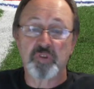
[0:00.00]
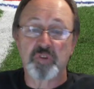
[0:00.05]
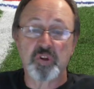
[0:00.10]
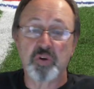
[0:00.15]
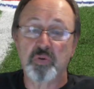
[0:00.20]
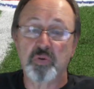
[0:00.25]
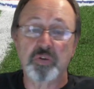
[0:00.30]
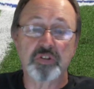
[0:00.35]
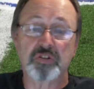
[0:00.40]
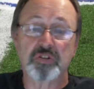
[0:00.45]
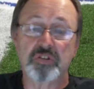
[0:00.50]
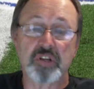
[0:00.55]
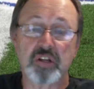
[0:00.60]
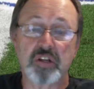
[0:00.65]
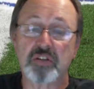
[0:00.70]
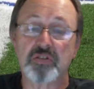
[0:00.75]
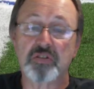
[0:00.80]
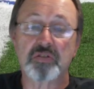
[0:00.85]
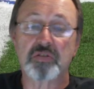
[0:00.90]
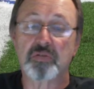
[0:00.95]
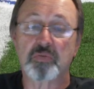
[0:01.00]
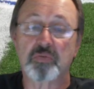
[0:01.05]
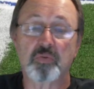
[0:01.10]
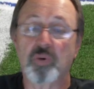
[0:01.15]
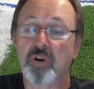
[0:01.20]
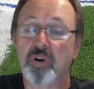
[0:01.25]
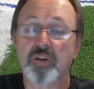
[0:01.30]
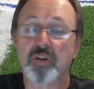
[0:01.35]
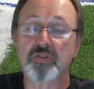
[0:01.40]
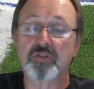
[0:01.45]
two and six,
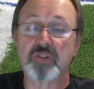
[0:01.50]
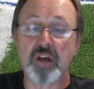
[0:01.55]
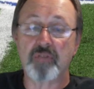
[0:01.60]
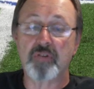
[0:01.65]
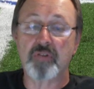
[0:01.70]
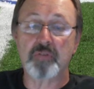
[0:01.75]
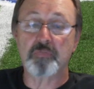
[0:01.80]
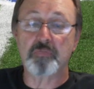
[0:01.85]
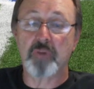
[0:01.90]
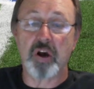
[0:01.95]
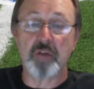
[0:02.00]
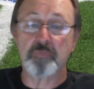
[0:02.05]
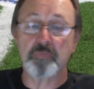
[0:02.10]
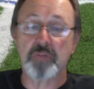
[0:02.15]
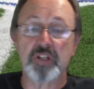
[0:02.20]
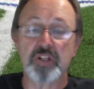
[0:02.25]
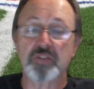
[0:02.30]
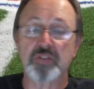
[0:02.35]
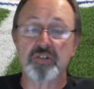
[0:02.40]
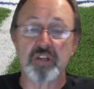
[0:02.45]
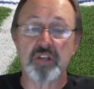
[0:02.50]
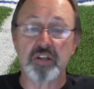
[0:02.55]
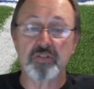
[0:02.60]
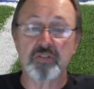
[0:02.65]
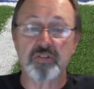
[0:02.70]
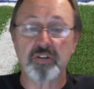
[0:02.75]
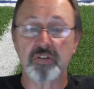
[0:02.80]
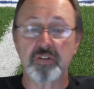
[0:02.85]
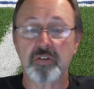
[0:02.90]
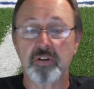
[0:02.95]
one and seven by
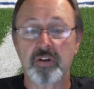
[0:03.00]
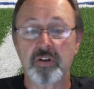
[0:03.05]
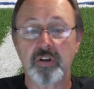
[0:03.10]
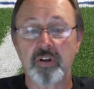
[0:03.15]
midseason